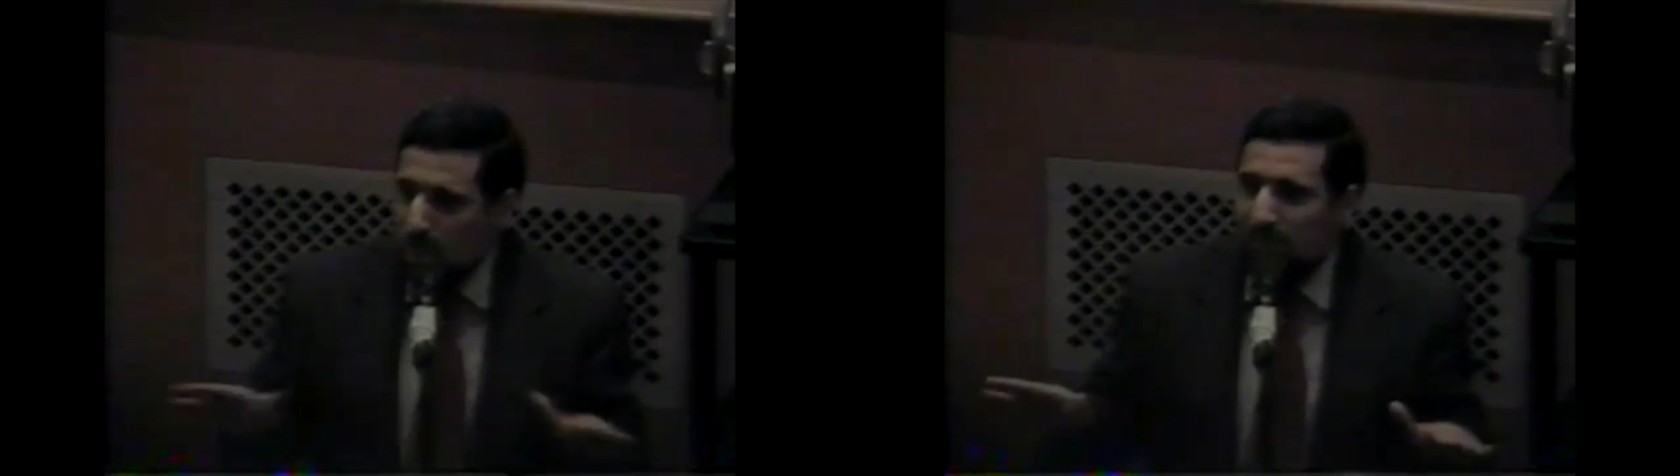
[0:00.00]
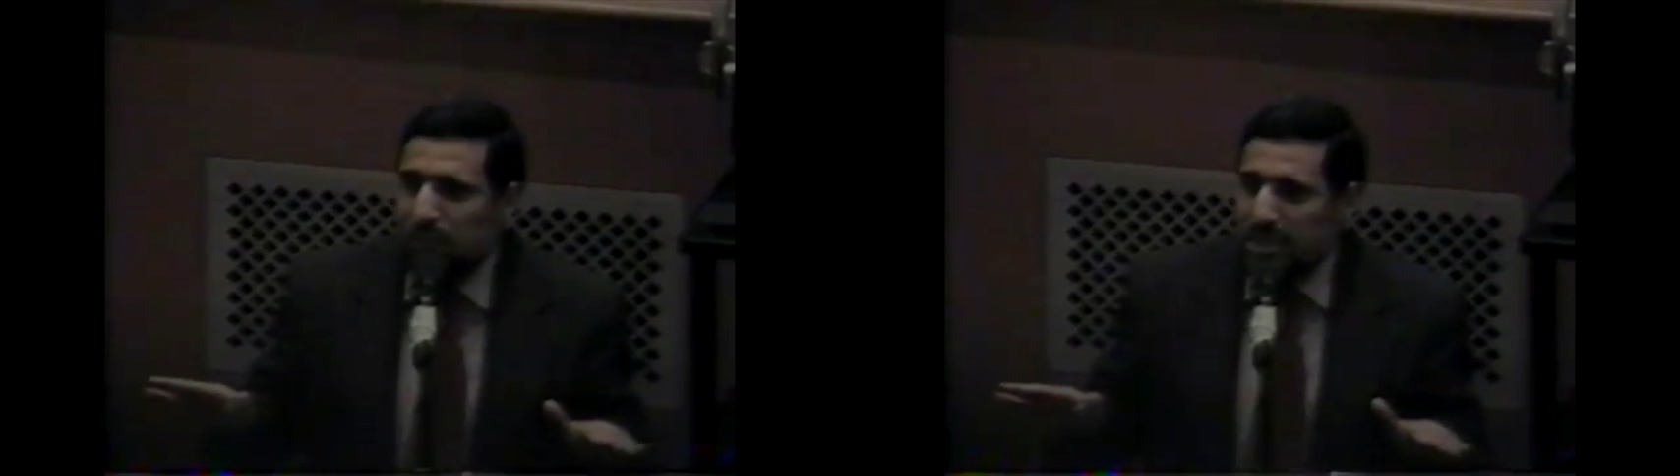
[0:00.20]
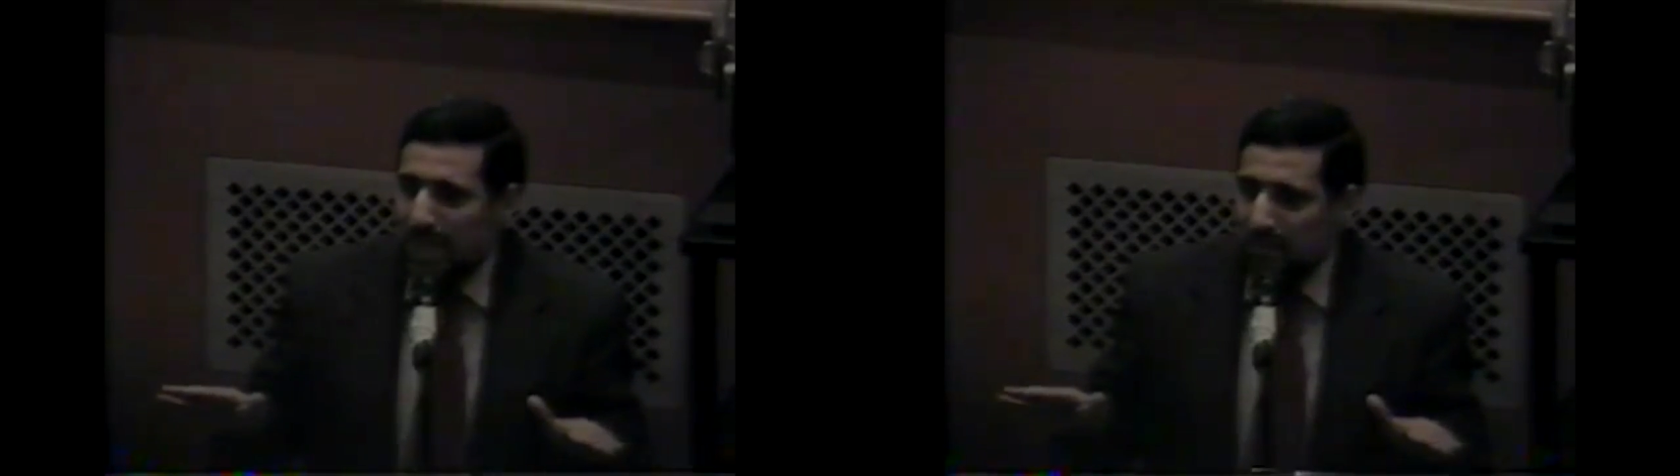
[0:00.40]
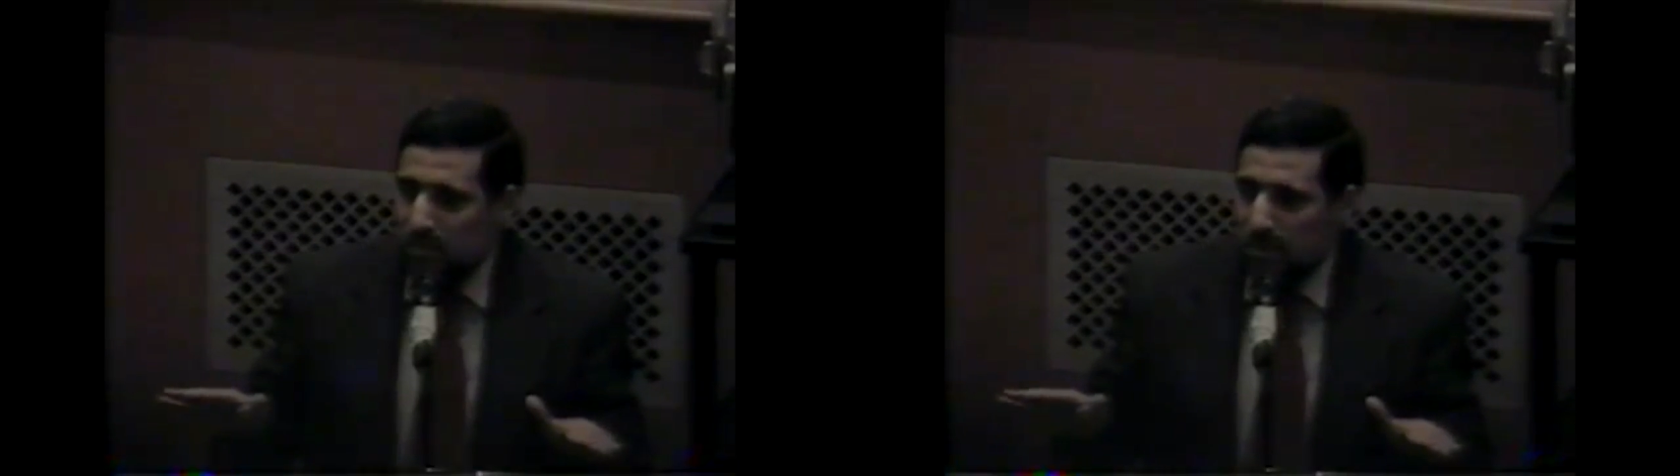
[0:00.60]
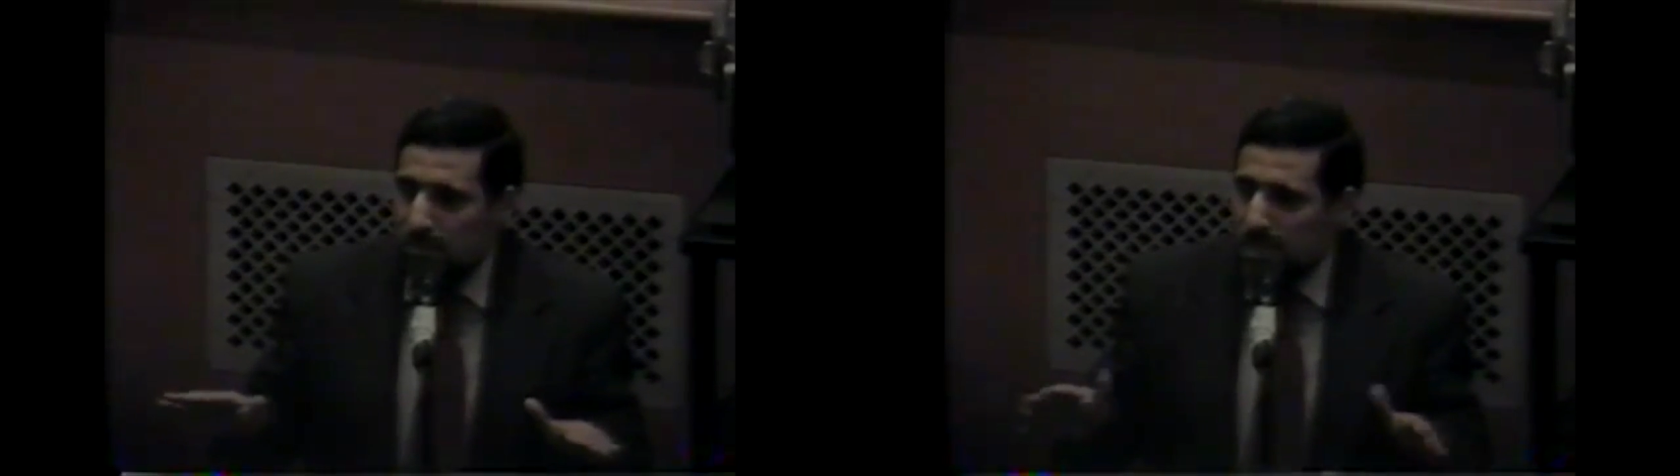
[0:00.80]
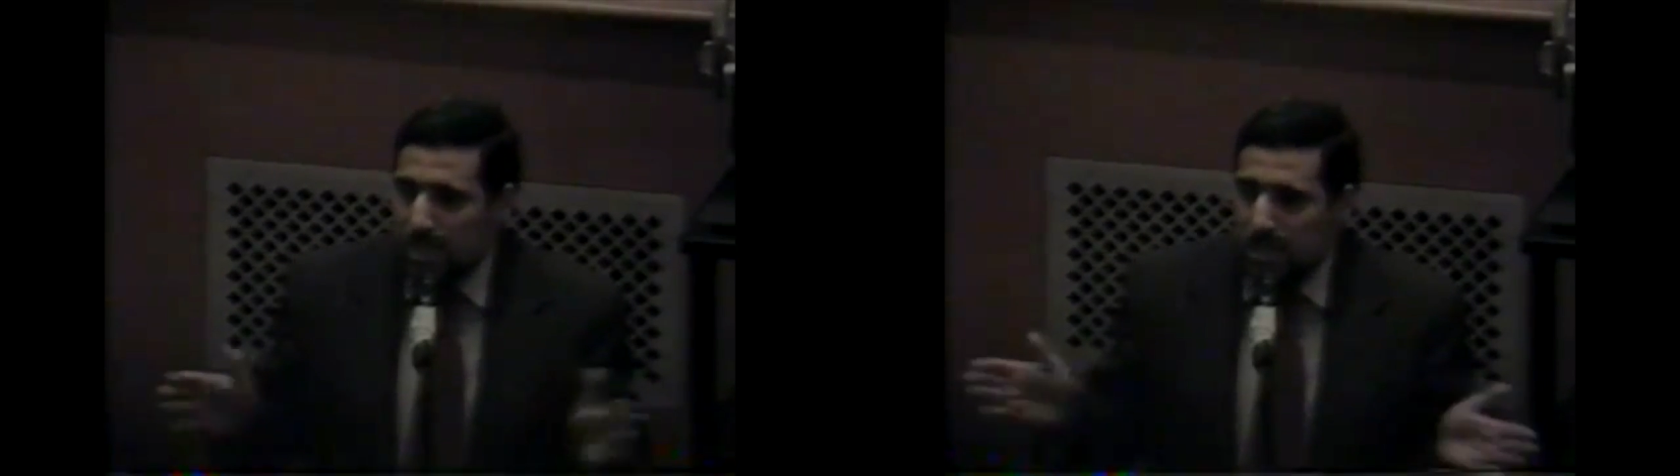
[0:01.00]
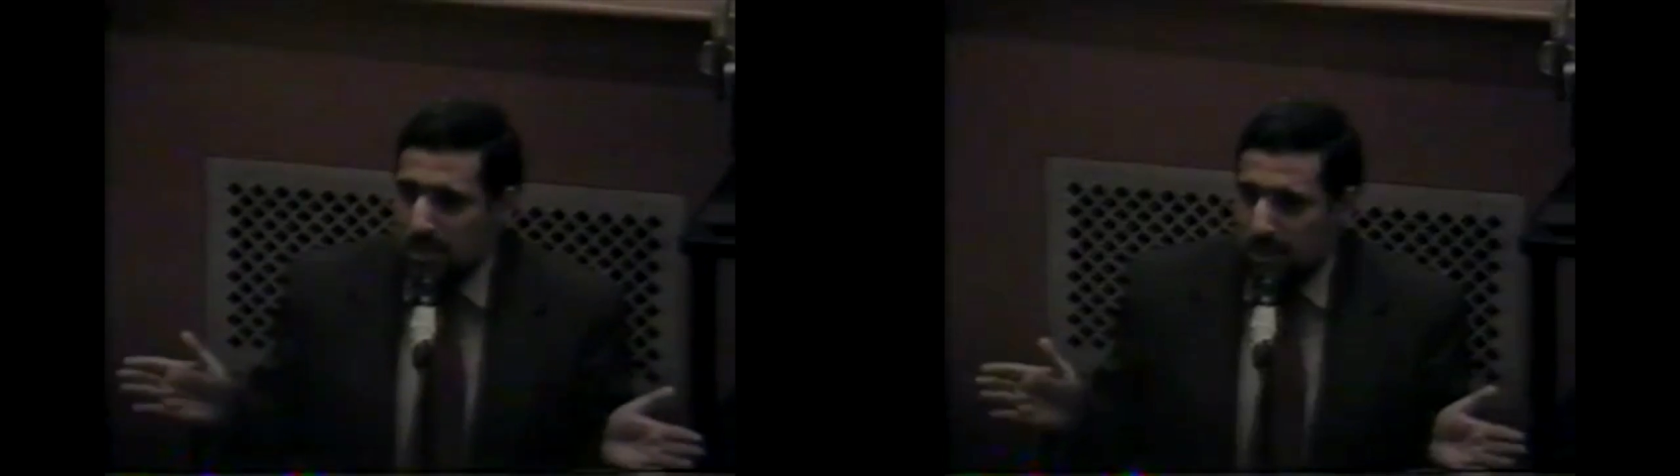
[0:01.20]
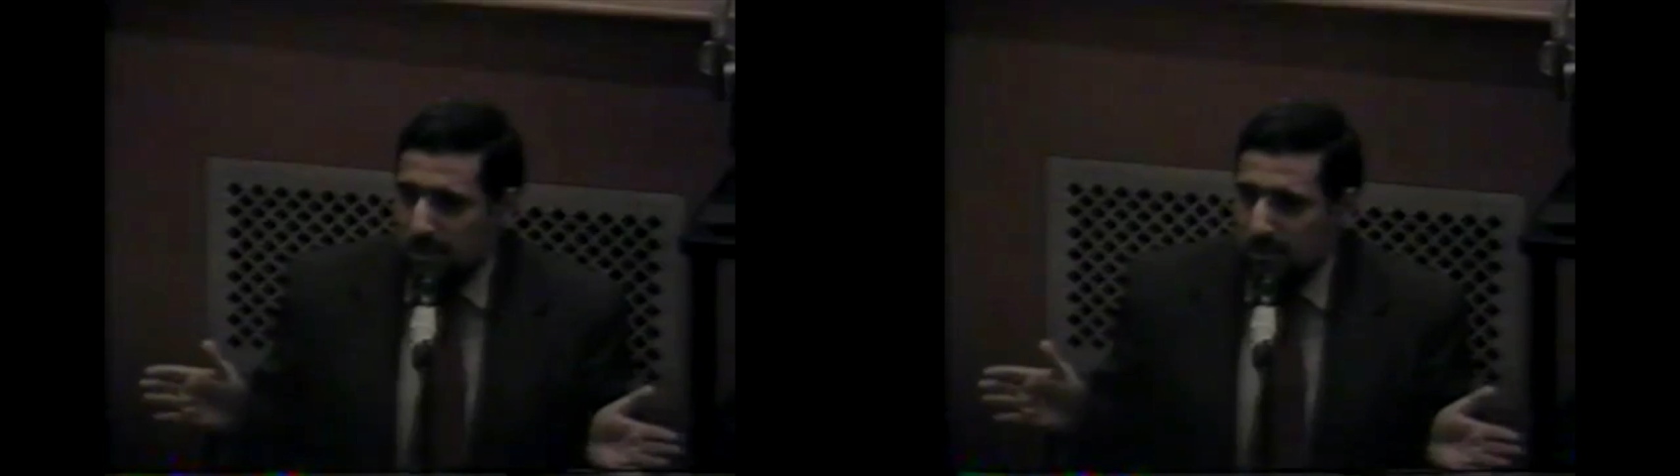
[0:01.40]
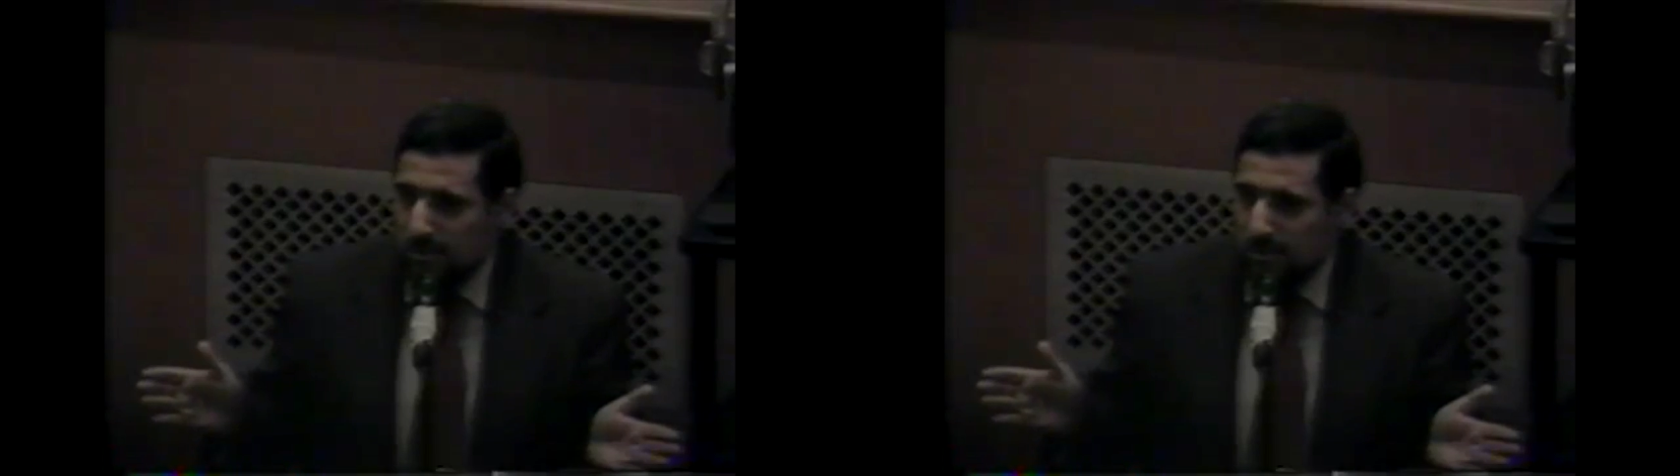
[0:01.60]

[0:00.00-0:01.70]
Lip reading: prophets after him, it's easy.